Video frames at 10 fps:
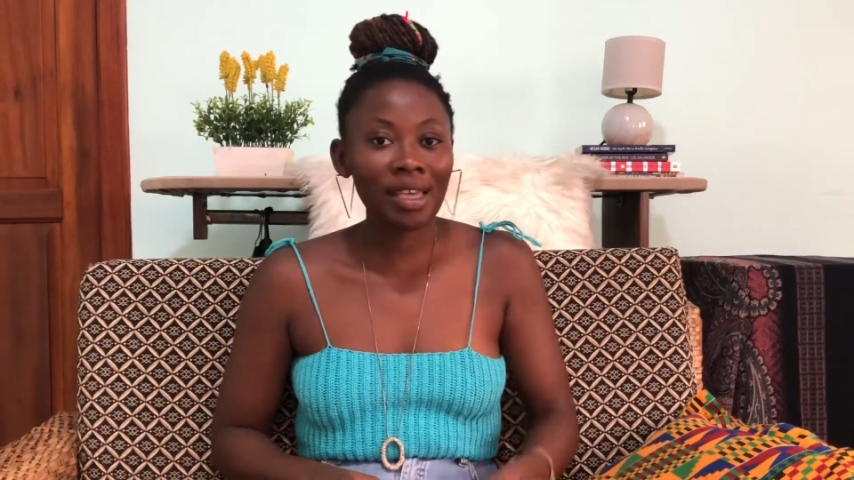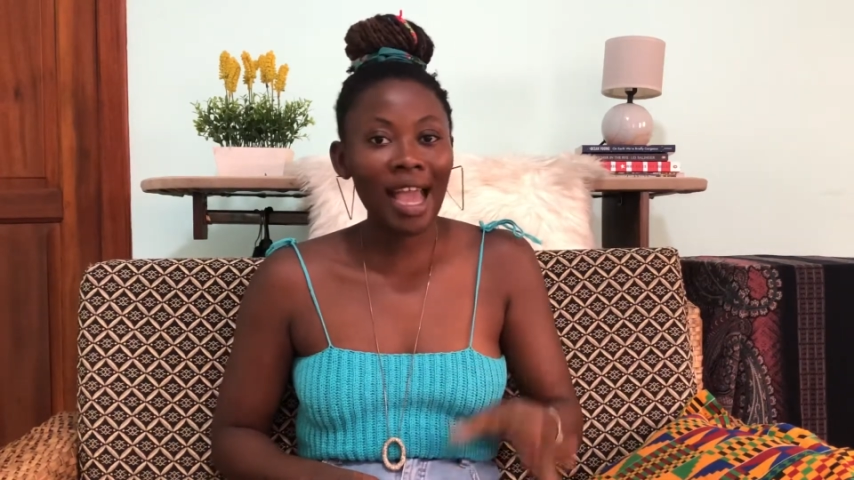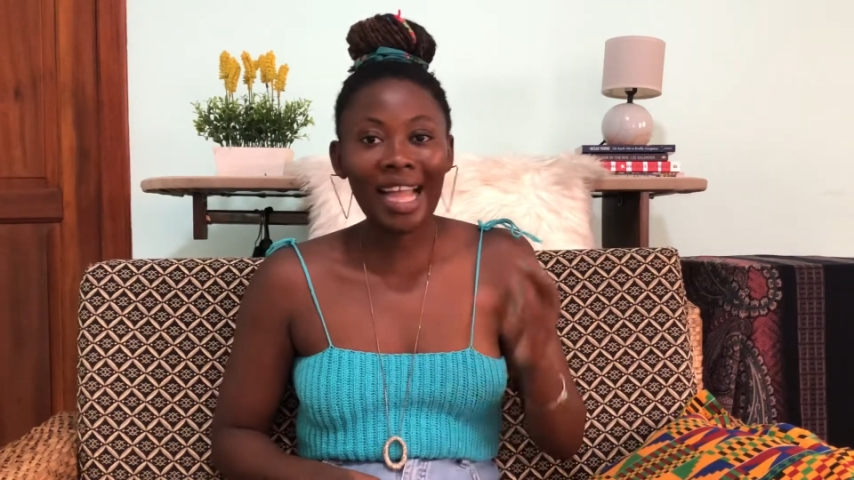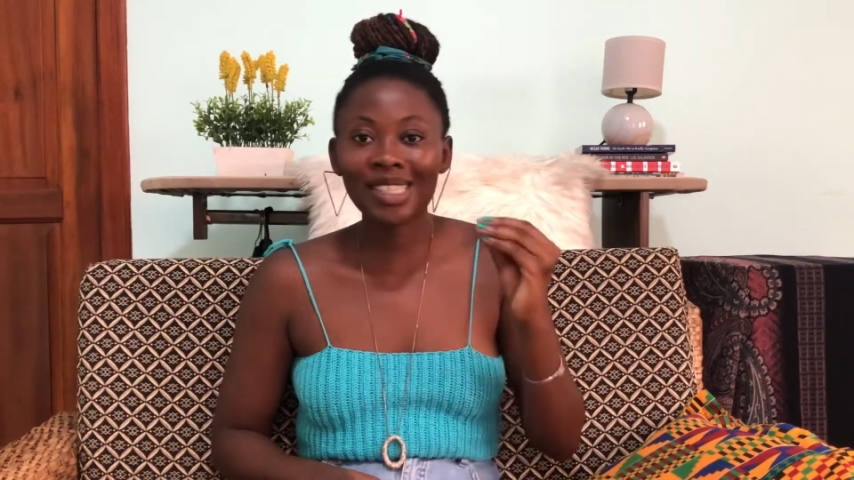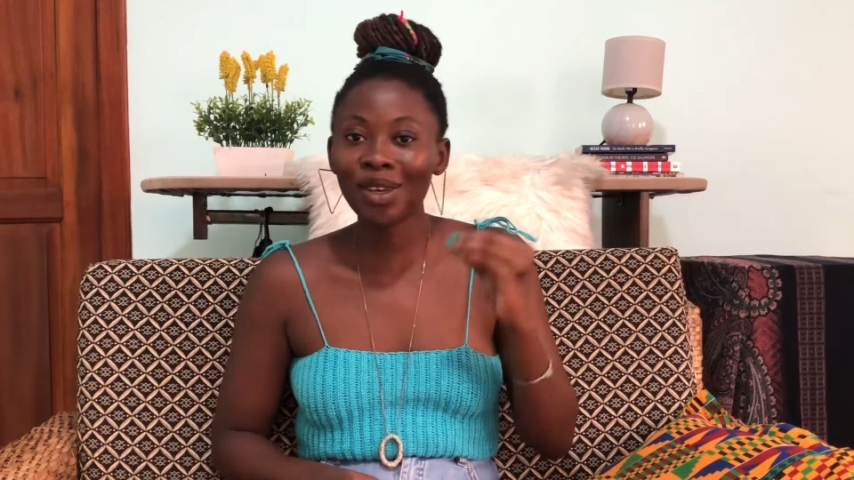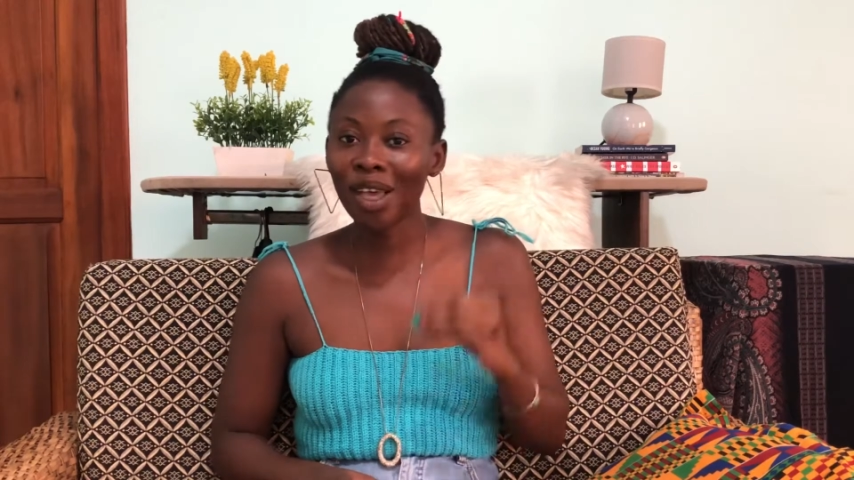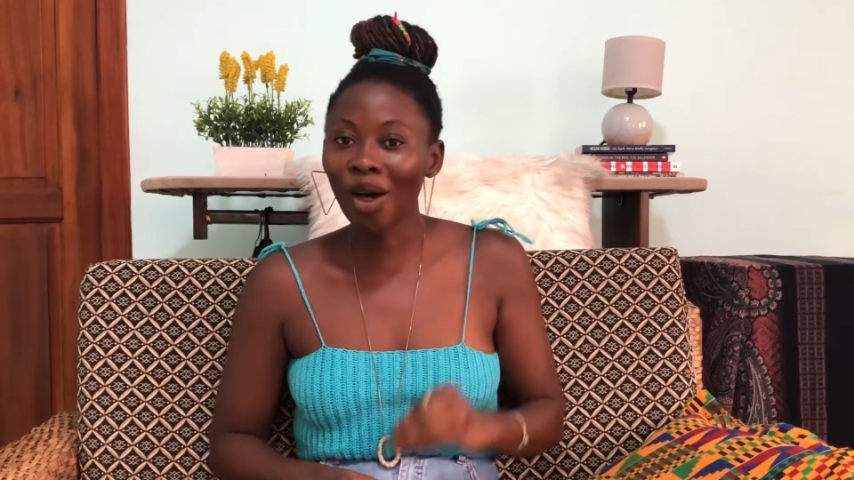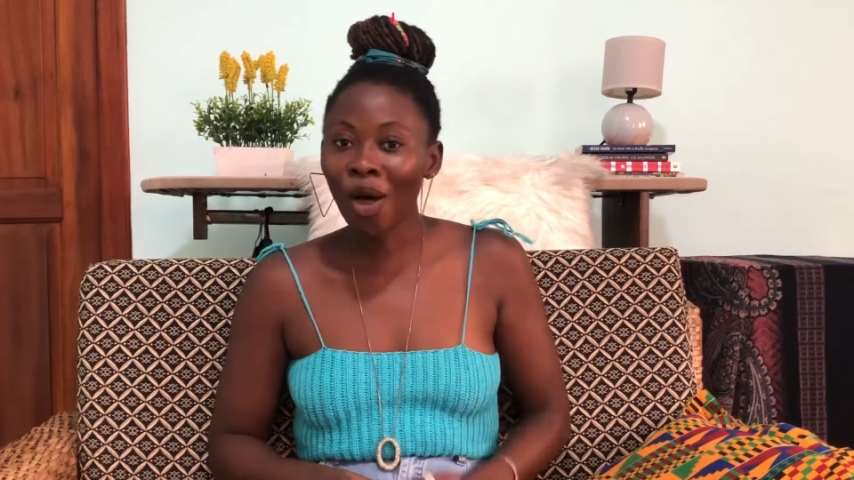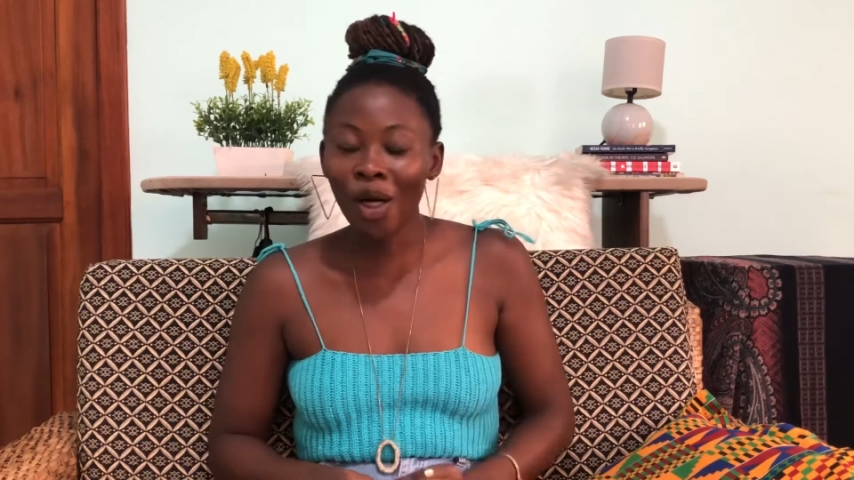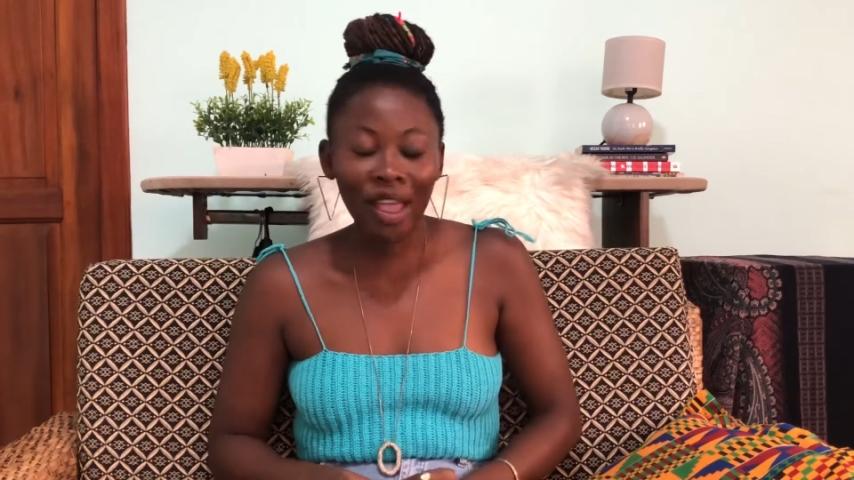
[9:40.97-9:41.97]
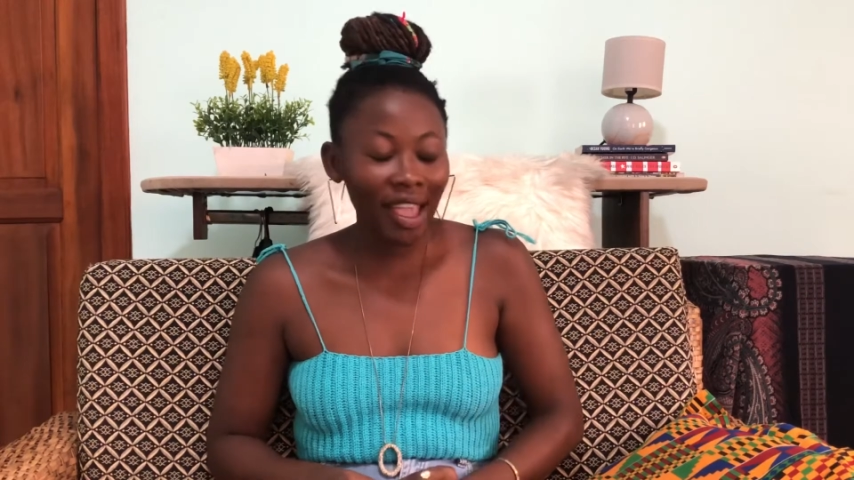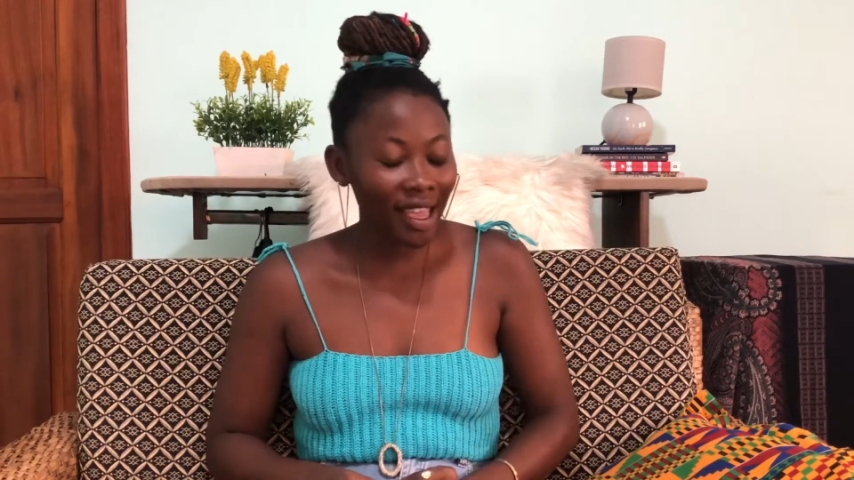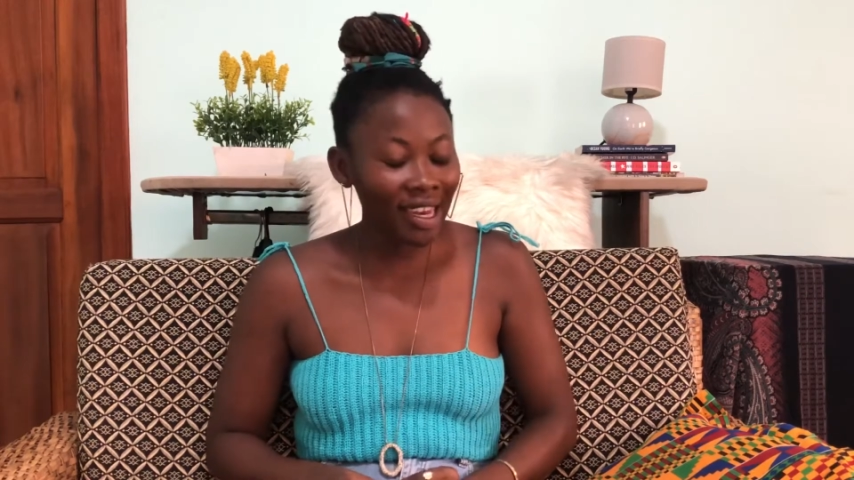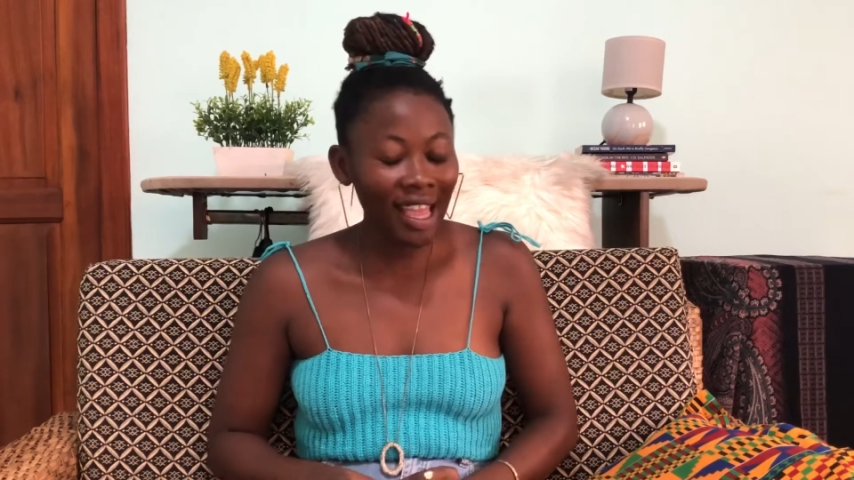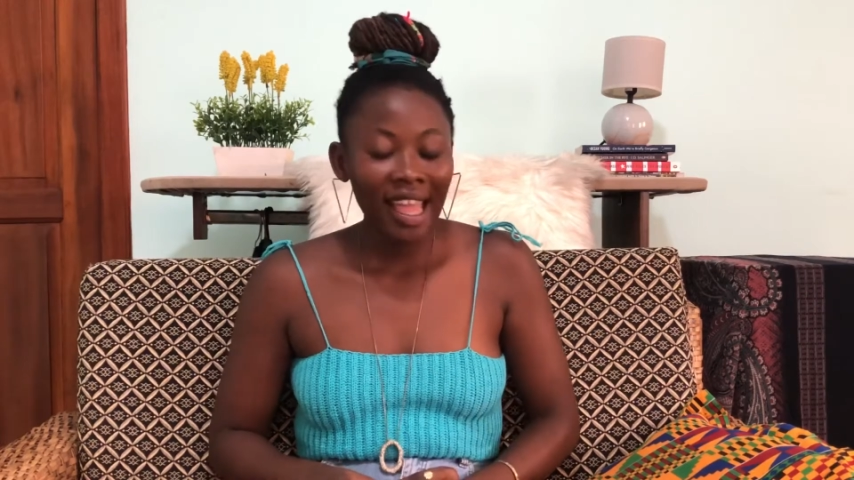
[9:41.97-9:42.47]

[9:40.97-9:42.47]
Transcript: I took it all in.